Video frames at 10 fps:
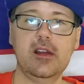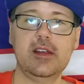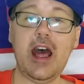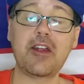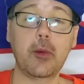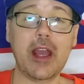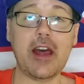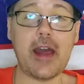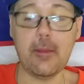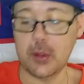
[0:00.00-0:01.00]
Now that we
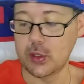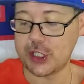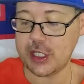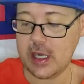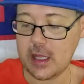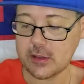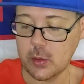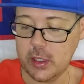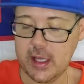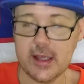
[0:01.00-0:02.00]
got that bullshit out the
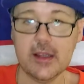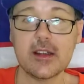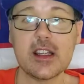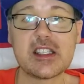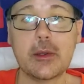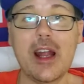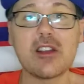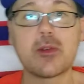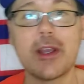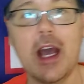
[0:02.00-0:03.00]
way, let's see what
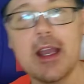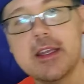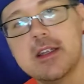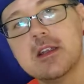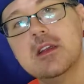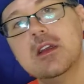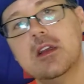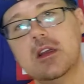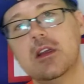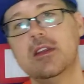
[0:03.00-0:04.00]
else we got here.
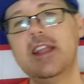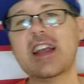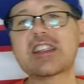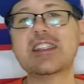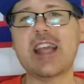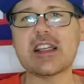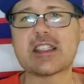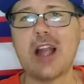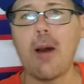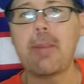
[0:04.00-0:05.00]
Next
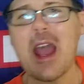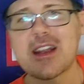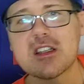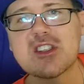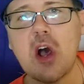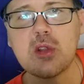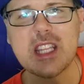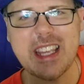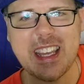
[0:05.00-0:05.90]
contestant on Bangers Only